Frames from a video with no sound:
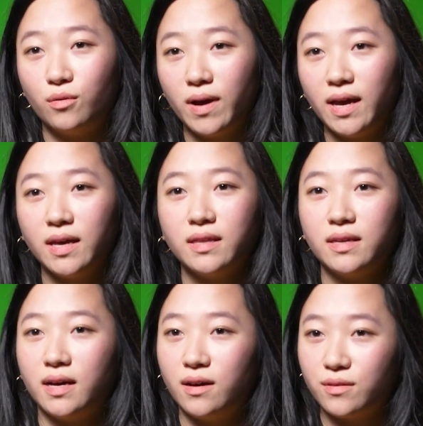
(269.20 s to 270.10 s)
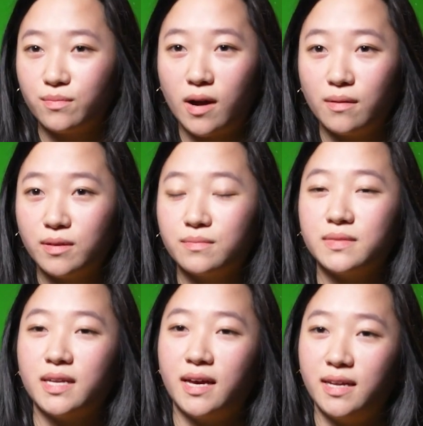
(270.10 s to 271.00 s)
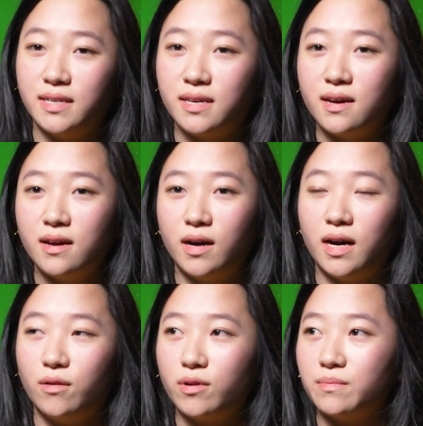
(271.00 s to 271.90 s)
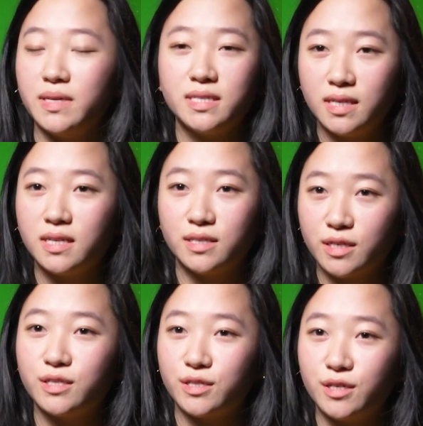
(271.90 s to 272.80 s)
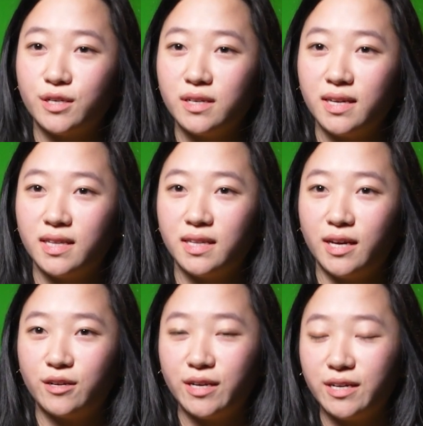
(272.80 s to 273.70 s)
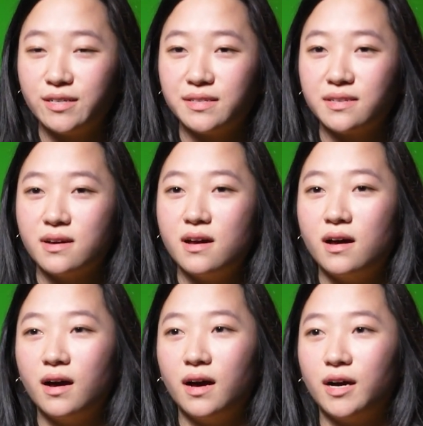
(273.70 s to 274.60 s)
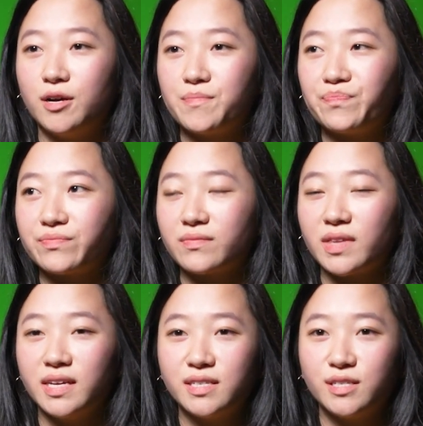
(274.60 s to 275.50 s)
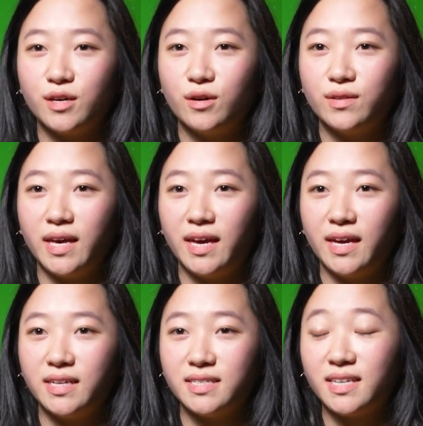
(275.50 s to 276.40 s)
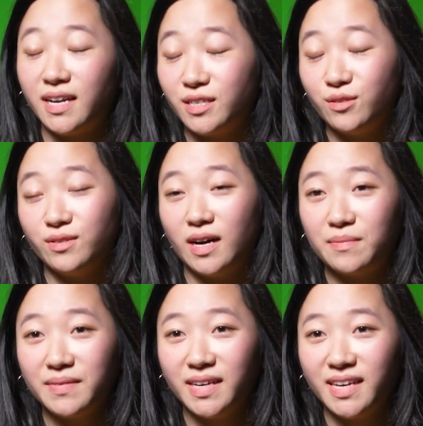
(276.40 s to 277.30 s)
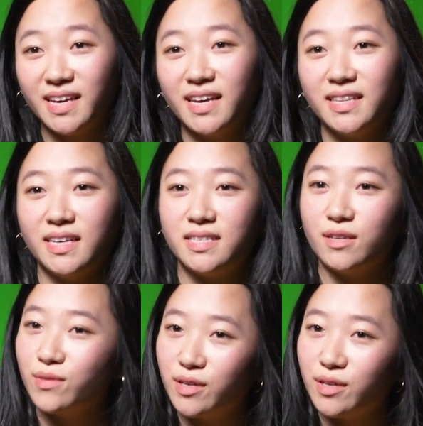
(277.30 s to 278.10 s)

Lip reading: away, the health problems, and wouldn't be seen as a concern in the later years. And so they decided to adopt me. They said,